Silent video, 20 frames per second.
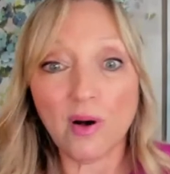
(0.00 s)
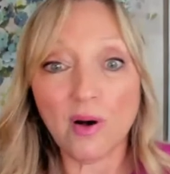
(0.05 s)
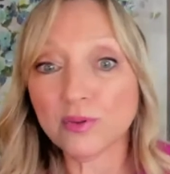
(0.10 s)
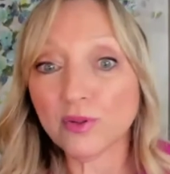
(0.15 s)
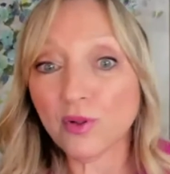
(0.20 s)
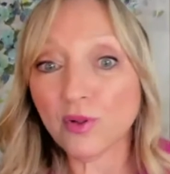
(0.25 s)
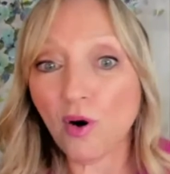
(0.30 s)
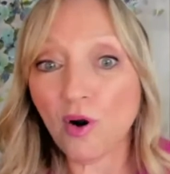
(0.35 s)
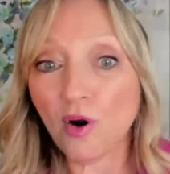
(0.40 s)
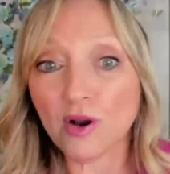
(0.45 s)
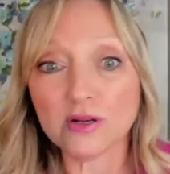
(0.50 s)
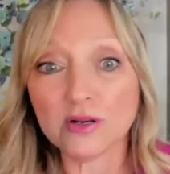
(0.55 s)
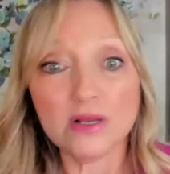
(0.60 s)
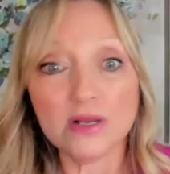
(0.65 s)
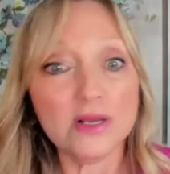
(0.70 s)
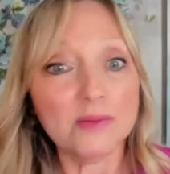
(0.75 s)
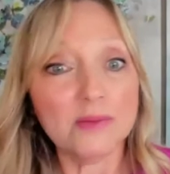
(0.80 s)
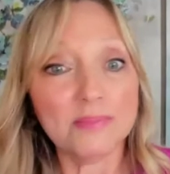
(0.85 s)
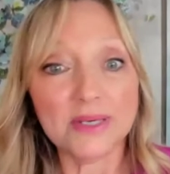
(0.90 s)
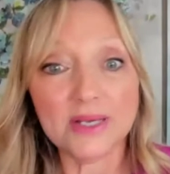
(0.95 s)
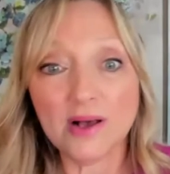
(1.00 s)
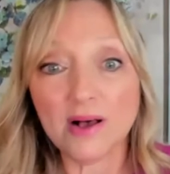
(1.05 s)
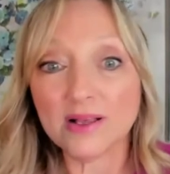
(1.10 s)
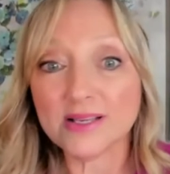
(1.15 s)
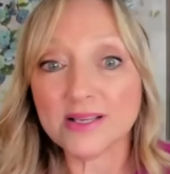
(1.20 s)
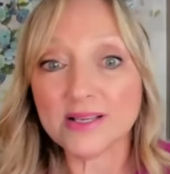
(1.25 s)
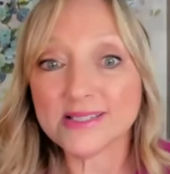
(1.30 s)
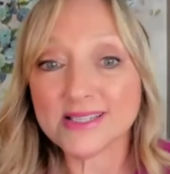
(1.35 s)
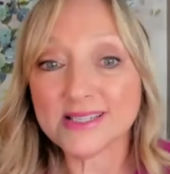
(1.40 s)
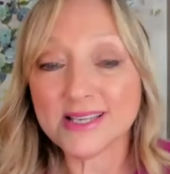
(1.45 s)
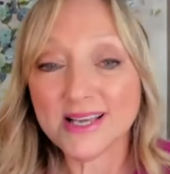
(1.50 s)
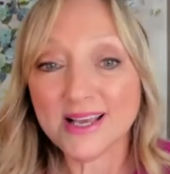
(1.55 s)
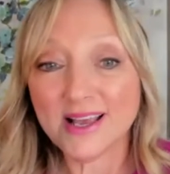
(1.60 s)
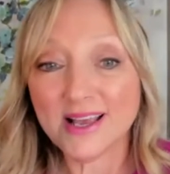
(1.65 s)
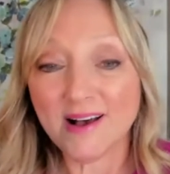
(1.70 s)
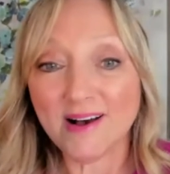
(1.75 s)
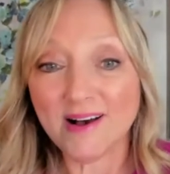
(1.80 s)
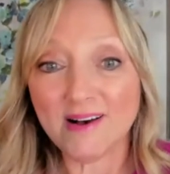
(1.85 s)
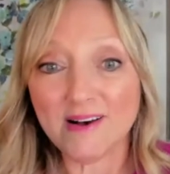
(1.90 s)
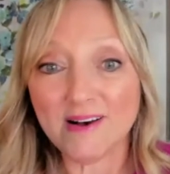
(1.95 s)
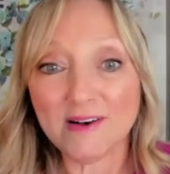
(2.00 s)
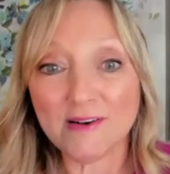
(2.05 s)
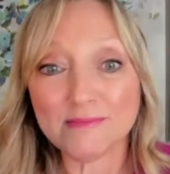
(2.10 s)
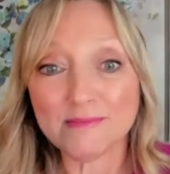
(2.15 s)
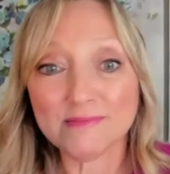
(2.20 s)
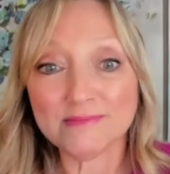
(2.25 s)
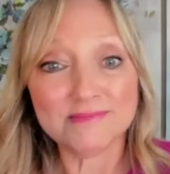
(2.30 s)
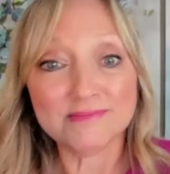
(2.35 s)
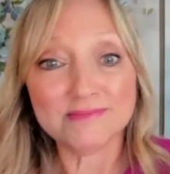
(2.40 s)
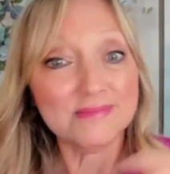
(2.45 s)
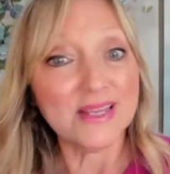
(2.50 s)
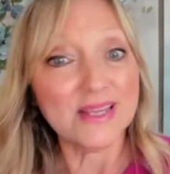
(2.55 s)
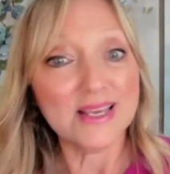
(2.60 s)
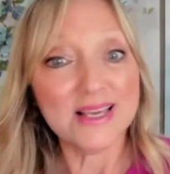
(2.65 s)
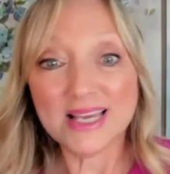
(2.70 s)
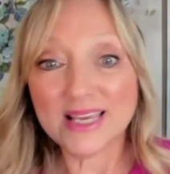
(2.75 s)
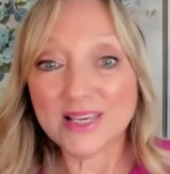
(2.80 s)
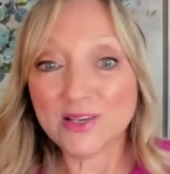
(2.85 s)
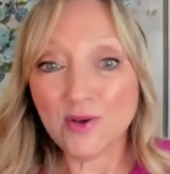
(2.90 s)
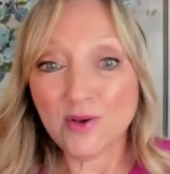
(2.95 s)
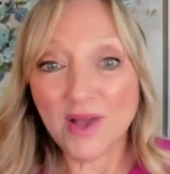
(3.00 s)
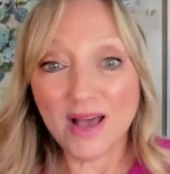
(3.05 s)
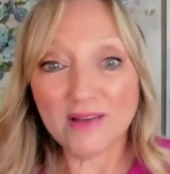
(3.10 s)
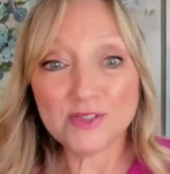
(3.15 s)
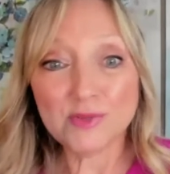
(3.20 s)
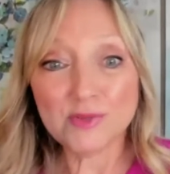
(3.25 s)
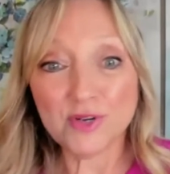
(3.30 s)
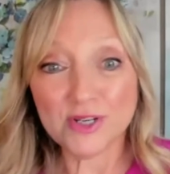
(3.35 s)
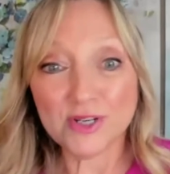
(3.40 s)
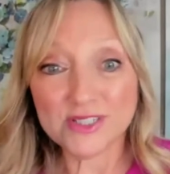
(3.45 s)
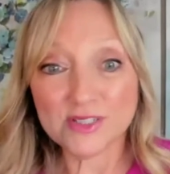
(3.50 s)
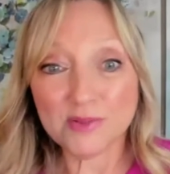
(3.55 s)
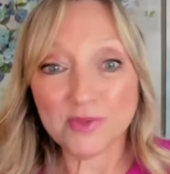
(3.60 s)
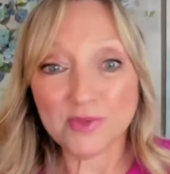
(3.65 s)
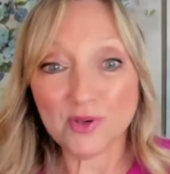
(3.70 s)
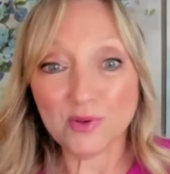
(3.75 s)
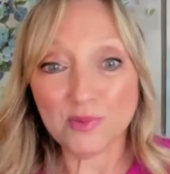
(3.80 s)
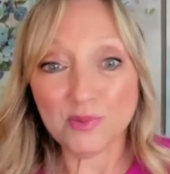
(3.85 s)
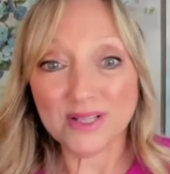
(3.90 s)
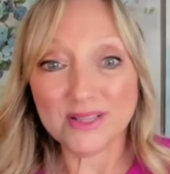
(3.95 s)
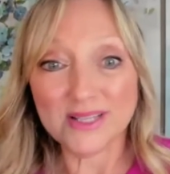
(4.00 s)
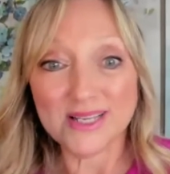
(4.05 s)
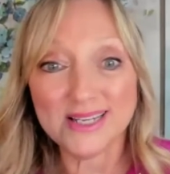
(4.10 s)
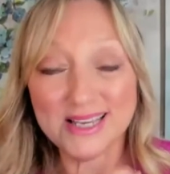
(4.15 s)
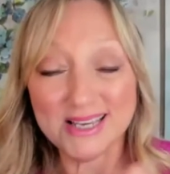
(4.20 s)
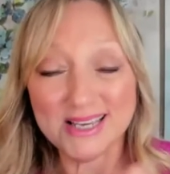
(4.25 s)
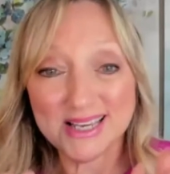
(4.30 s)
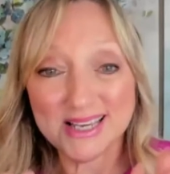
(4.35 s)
heart, because you have to bring some humility.